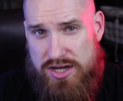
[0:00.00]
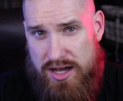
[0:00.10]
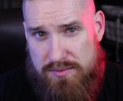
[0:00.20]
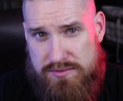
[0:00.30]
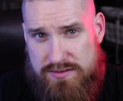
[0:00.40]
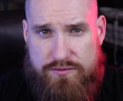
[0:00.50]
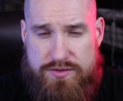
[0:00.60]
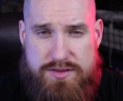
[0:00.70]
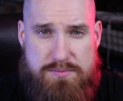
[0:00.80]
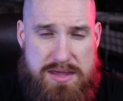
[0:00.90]
jobs for
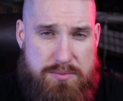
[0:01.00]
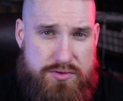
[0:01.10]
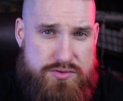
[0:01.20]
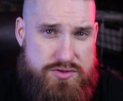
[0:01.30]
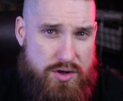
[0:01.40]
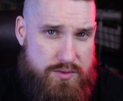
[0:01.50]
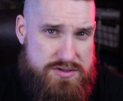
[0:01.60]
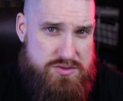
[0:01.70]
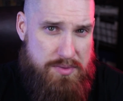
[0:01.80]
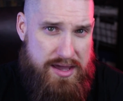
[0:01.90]
the people who don't
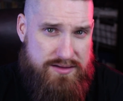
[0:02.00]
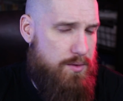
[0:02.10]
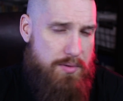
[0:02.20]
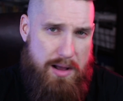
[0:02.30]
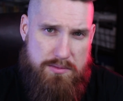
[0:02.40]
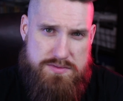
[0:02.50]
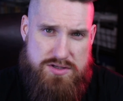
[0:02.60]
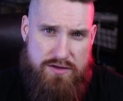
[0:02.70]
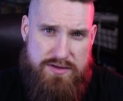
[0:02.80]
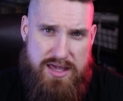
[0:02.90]
respect your problem
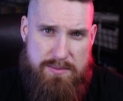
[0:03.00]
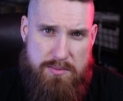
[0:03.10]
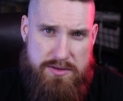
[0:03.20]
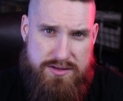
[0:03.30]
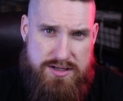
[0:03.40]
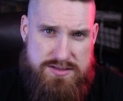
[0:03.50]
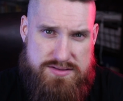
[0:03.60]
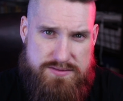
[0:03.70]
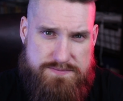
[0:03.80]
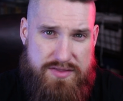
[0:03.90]
solving
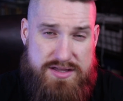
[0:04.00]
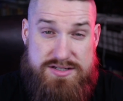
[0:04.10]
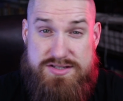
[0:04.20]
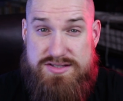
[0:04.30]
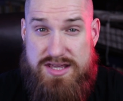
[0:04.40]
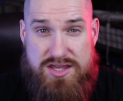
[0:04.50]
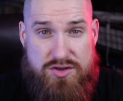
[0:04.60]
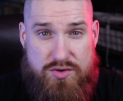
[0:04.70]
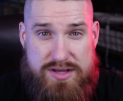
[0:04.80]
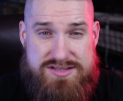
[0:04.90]
capabilities and that just see
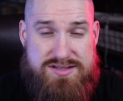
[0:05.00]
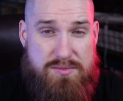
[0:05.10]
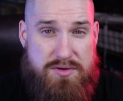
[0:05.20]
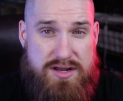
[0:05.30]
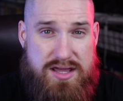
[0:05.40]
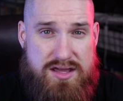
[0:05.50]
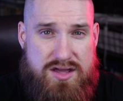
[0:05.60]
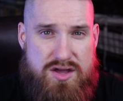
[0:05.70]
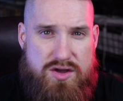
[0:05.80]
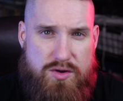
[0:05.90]
you as somebody
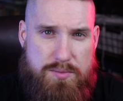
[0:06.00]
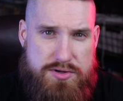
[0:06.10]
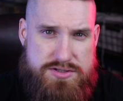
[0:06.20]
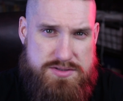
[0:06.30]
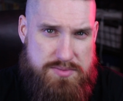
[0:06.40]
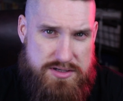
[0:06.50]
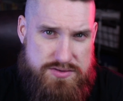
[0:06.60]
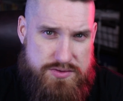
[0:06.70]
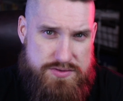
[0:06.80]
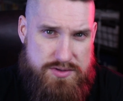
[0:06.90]
who pushes
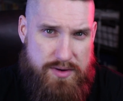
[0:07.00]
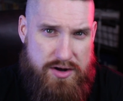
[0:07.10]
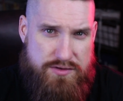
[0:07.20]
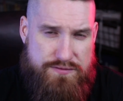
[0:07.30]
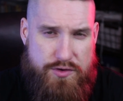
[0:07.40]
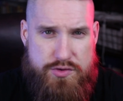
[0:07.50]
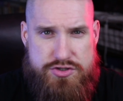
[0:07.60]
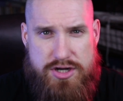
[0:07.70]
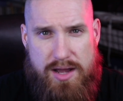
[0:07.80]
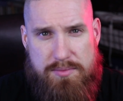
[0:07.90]
pixels around in
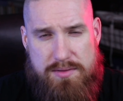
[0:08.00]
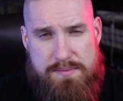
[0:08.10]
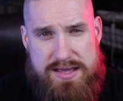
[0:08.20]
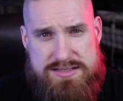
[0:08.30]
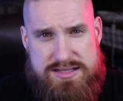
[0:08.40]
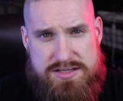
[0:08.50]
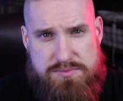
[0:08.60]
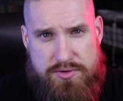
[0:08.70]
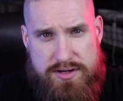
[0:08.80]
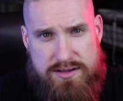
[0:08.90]
Photoshop and makes things
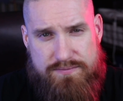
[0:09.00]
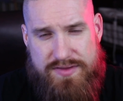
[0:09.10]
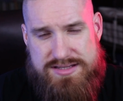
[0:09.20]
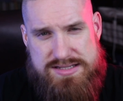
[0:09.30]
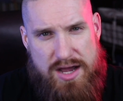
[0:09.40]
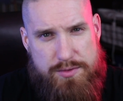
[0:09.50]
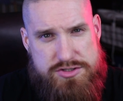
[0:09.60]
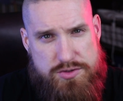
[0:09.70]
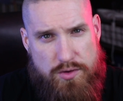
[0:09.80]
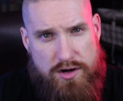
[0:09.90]
pretty. That's not
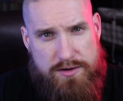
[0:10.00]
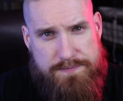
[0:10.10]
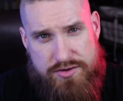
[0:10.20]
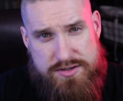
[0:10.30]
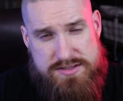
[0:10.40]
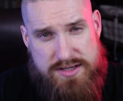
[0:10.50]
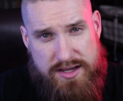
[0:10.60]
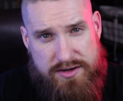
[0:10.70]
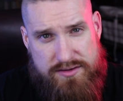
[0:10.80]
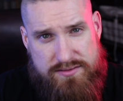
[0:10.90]
what you are. You're a
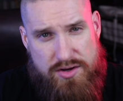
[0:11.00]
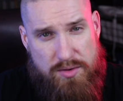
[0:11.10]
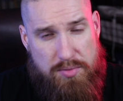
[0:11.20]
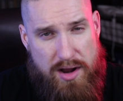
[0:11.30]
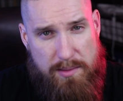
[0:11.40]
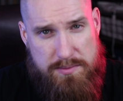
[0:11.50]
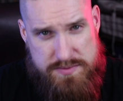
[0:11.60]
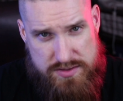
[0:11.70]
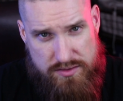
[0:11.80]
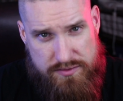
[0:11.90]
designer, you're a
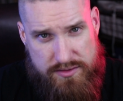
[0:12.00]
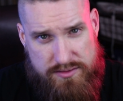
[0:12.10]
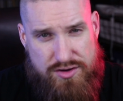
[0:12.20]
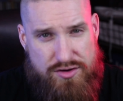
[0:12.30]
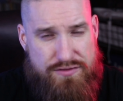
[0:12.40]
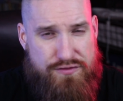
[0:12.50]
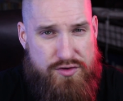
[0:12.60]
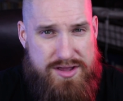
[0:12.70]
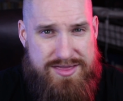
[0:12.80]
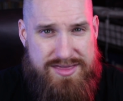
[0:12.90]
problem solver, you're a
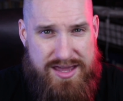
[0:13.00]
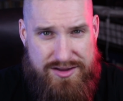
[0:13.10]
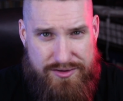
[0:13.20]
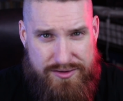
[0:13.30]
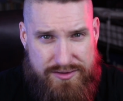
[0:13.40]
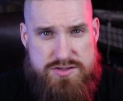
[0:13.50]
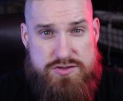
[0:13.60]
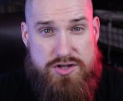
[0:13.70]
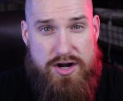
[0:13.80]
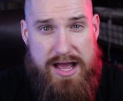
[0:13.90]
free thinker. So
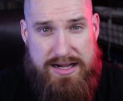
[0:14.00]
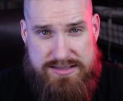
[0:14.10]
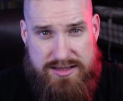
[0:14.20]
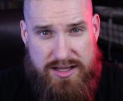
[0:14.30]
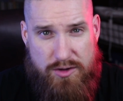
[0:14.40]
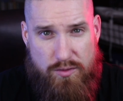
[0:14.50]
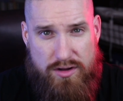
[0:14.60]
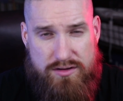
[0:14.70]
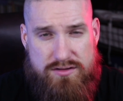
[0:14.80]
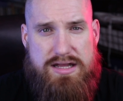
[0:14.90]
start acting like
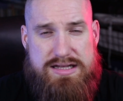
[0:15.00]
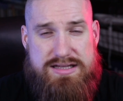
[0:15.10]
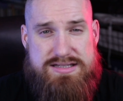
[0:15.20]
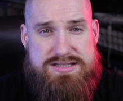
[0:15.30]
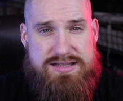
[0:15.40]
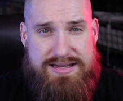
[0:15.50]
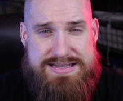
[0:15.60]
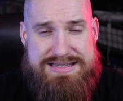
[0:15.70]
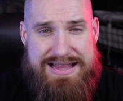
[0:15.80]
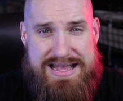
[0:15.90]
one, and
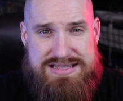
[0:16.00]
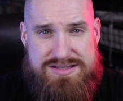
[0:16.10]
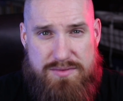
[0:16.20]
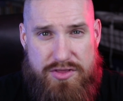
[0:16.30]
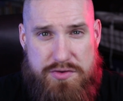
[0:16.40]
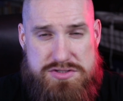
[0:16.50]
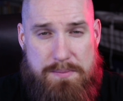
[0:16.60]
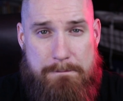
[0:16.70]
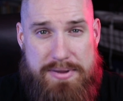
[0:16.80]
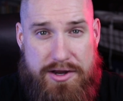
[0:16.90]
let's land some of those
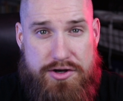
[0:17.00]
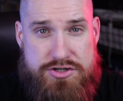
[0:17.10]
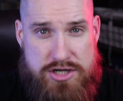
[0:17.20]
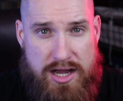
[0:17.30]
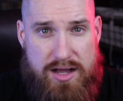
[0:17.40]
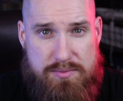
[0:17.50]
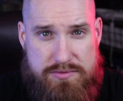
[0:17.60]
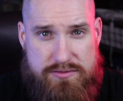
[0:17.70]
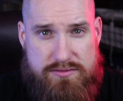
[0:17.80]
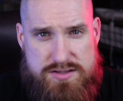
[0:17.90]
bigger
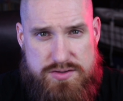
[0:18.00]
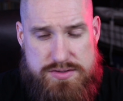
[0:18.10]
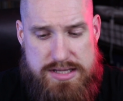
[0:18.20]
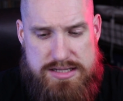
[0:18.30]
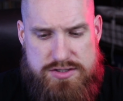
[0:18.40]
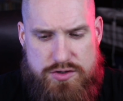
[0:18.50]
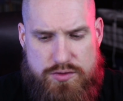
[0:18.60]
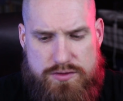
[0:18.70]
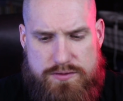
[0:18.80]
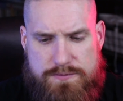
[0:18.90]
jobs. So stay
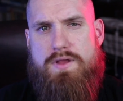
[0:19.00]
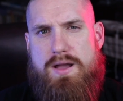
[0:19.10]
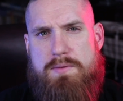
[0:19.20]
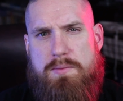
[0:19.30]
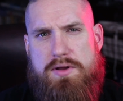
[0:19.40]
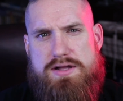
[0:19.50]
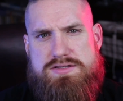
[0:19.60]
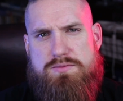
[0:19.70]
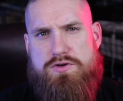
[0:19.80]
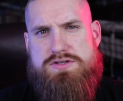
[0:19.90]
tuned. I'm gonna put out
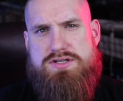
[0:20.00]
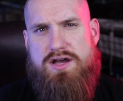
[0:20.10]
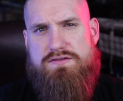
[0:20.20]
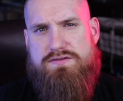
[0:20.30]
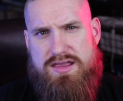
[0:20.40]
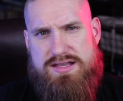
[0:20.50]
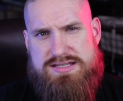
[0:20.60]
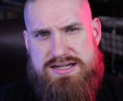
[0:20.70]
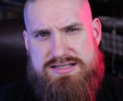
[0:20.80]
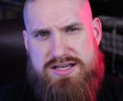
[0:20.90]
some more stuff that's
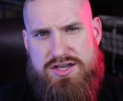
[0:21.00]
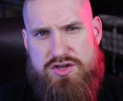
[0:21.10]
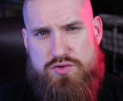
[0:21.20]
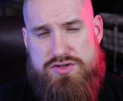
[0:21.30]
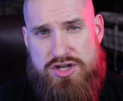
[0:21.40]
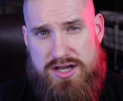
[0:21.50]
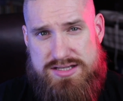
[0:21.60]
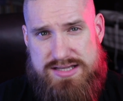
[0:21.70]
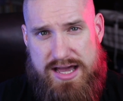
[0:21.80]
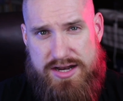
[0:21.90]
gonna tell you
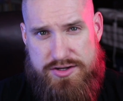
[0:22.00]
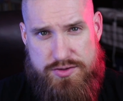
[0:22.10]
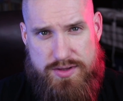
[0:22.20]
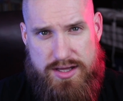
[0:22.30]
just how to do